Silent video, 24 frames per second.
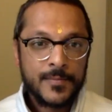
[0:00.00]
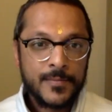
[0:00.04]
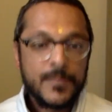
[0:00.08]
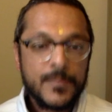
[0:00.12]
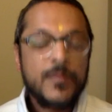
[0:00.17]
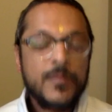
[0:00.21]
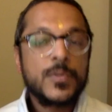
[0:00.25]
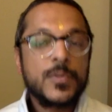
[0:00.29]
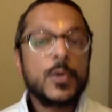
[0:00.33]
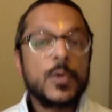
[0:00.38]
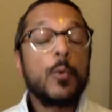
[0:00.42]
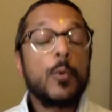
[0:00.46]

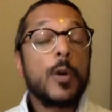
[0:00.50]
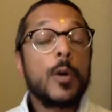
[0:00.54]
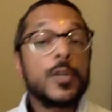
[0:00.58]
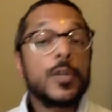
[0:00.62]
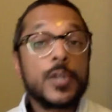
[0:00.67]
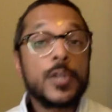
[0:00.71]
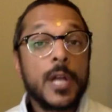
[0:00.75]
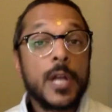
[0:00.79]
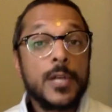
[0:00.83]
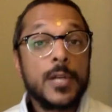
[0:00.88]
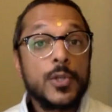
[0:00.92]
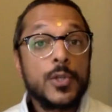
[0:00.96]
So, what should
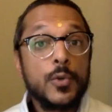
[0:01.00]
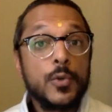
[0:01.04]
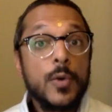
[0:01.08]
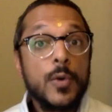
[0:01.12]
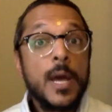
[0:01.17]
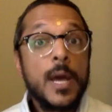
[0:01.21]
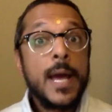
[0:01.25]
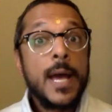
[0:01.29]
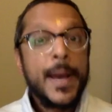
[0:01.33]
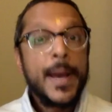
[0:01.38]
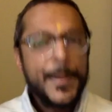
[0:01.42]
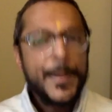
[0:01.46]
I do?
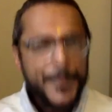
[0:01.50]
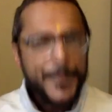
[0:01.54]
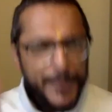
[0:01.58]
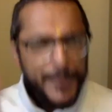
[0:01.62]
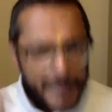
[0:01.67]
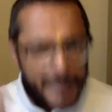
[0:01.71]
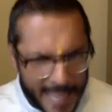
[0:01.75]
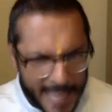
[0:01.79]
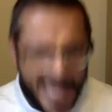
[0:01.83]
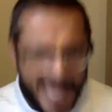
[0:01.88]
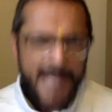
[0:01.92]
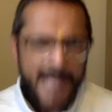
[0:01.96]

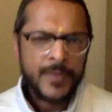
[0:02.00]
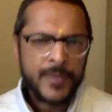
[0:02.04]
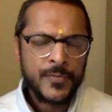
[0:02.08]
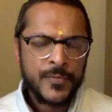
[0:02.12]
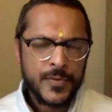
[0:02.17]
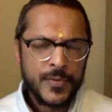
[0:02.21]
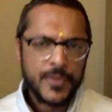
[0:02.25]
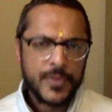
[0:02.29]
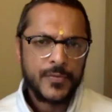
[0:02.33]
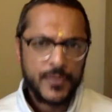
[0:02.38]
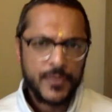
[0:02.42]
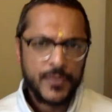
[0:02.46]
Plan for
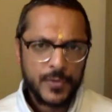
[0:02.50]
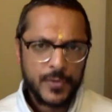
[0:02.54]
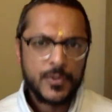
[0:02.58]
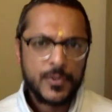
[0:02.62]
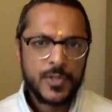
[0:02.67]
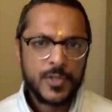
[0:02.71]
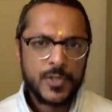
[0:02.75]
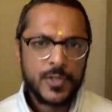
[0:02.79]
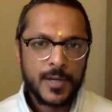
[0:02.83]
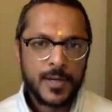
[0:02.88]
the future.